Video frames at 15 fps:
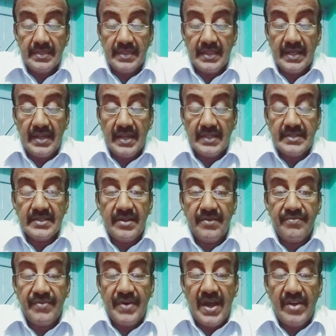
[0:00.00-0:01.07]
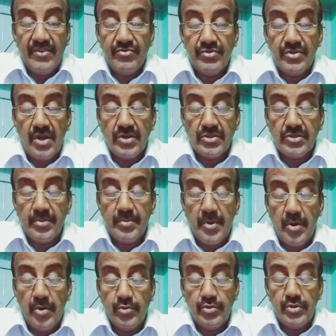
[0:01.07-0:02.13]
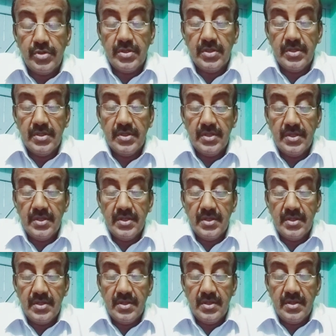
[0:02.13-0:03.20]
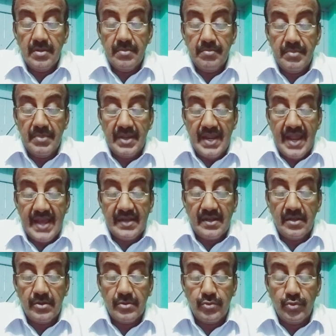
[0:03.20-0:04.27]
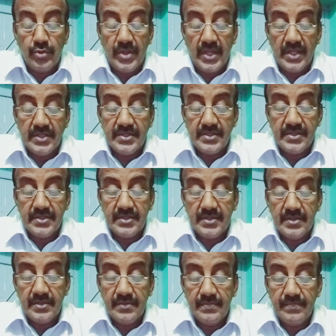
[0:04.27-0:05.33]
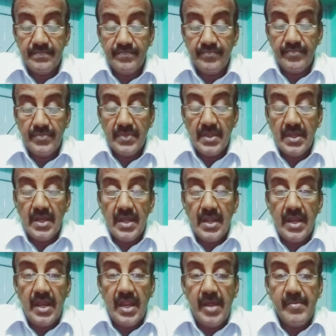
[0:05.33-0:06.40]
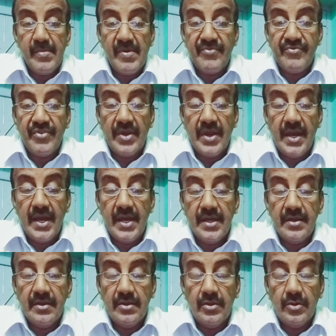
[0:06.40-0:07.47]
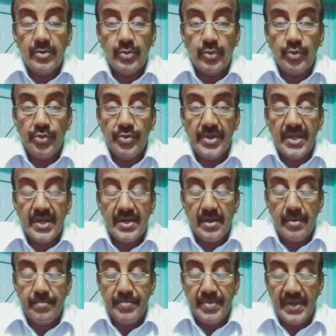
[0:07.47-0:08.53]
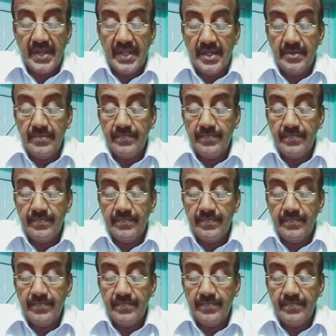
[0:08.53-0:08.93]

The lesson 5 talks about miracle couriers. Name of a courier company